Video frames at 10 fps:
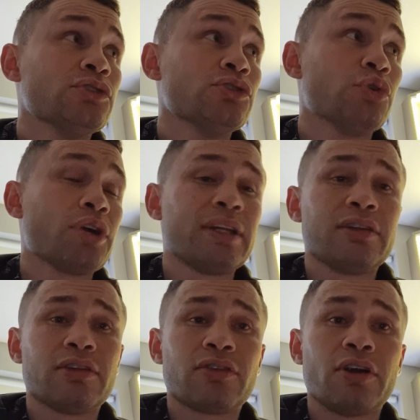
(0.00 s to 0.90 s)
So going into
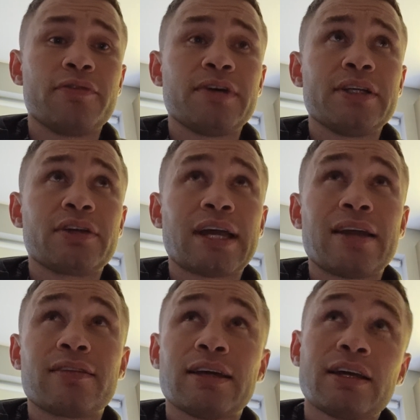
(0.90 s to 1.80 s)
the third fight, you're
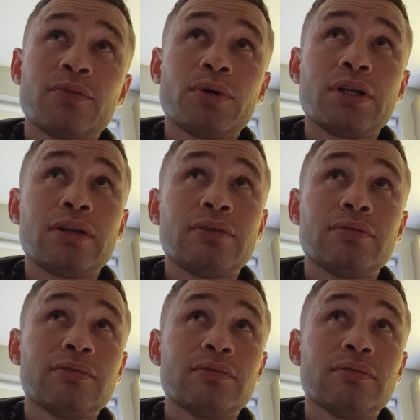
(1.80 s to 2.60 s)
kind of thinking, well,